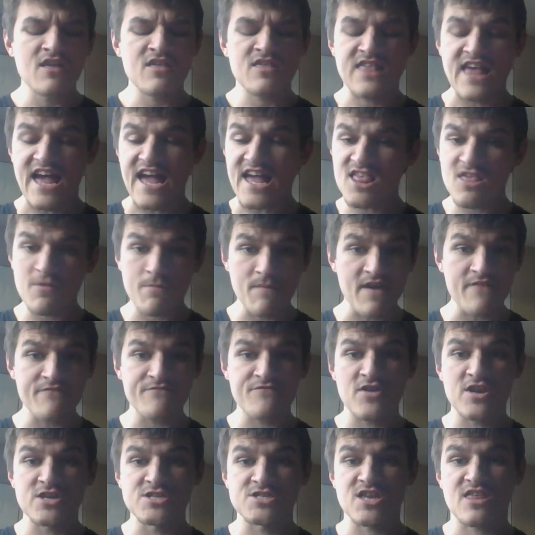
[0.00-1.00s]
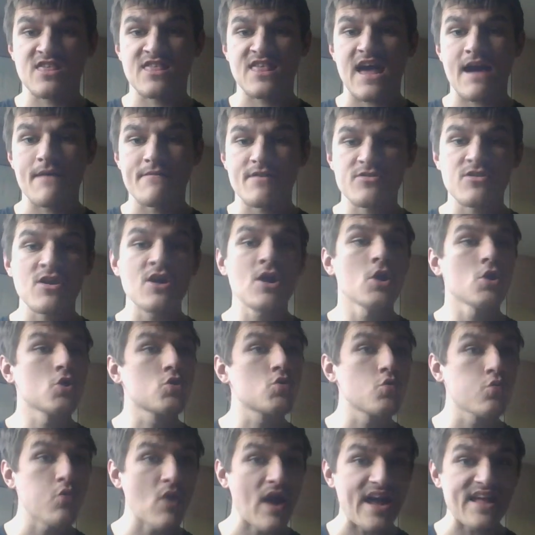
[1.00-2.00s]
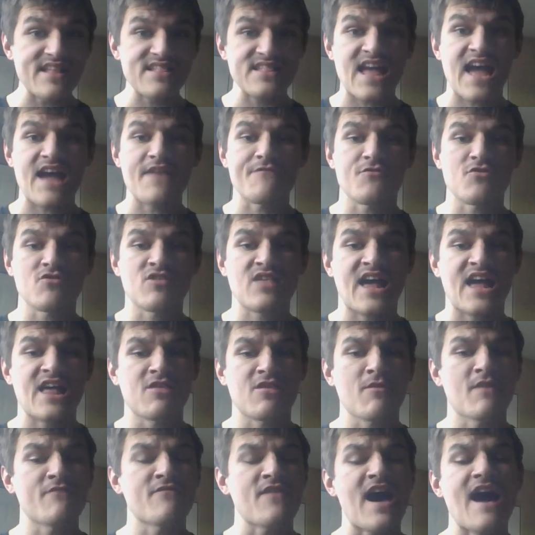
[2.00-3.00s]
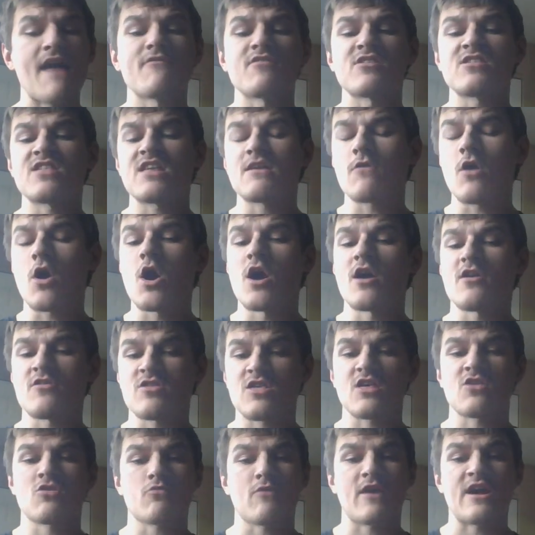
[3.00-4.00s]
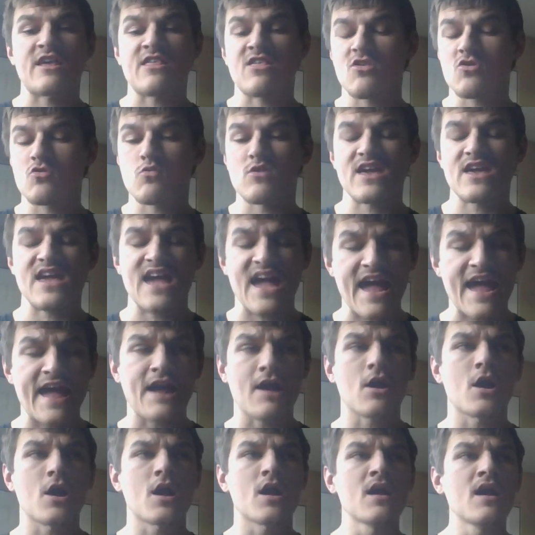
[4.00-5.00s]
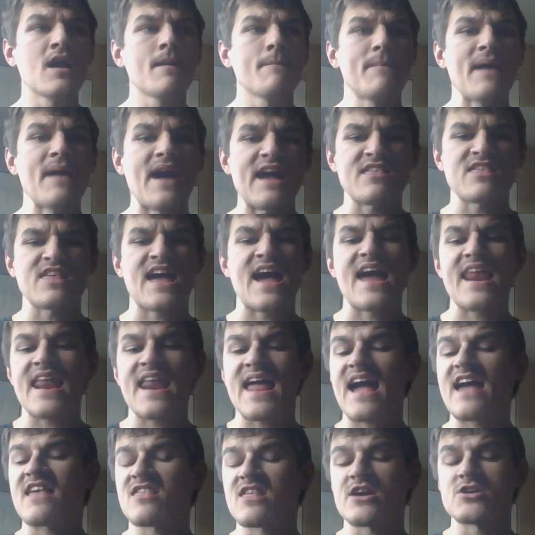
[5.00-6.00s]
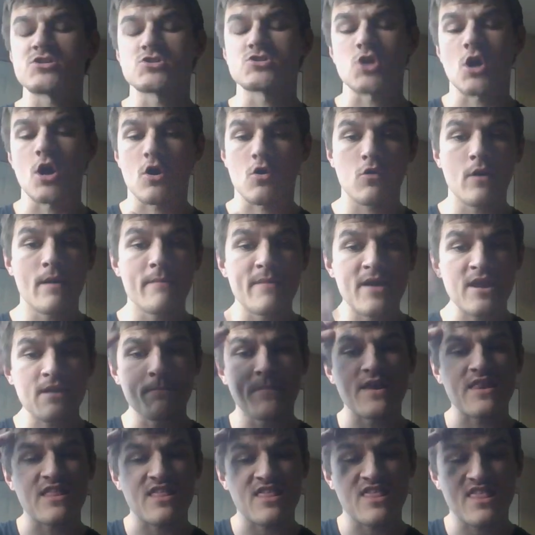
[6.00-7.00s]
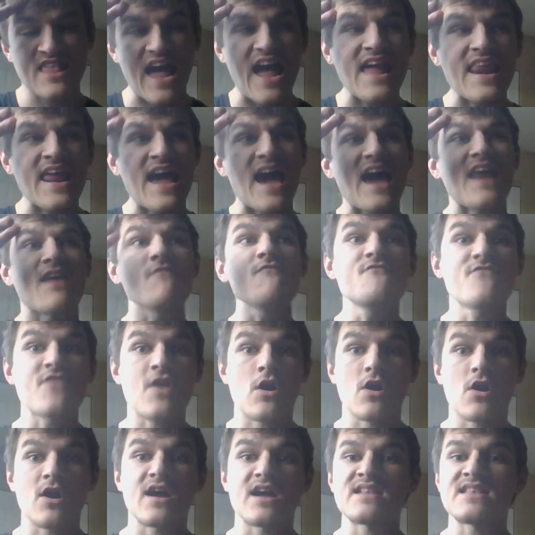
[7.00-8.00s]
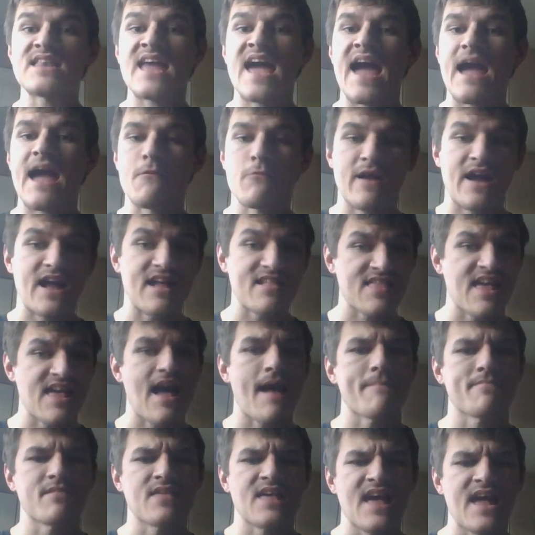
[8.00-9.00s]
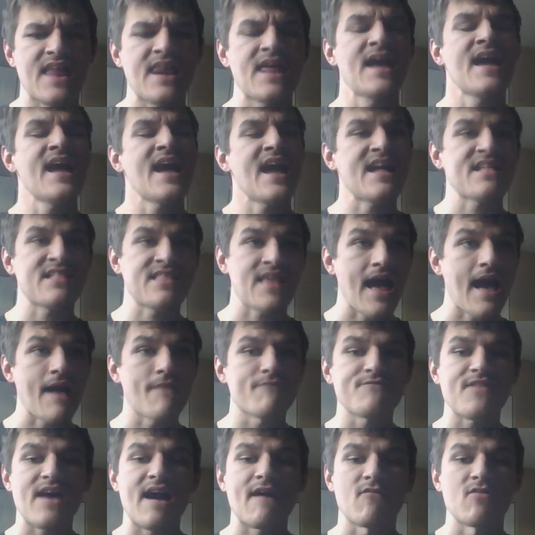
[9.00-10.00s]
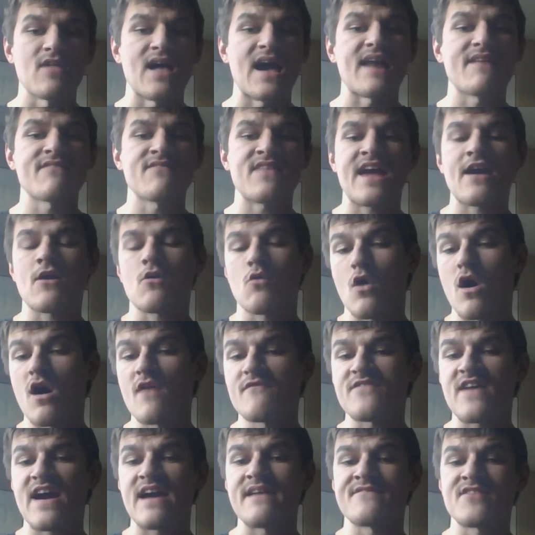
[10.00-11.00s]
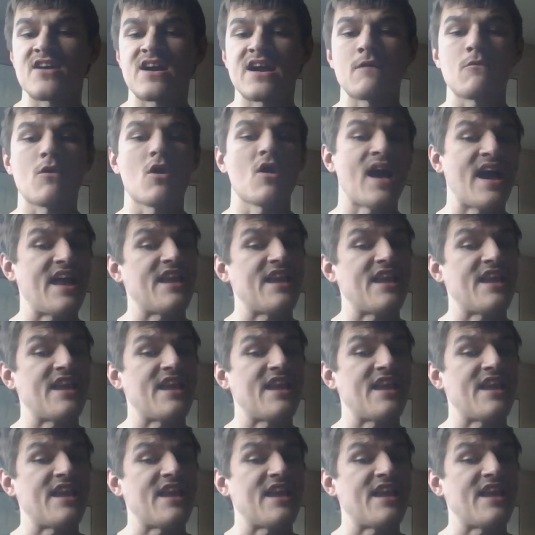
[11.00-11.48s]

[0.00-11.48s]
Zane Smith finishes seventh. Great day for Zane Smith. Obviously, RSS Racing 28 car basically had SHR equipment, but Zane had a very good day. Ran top 10 and top 5 a lot of day. Qualified very well.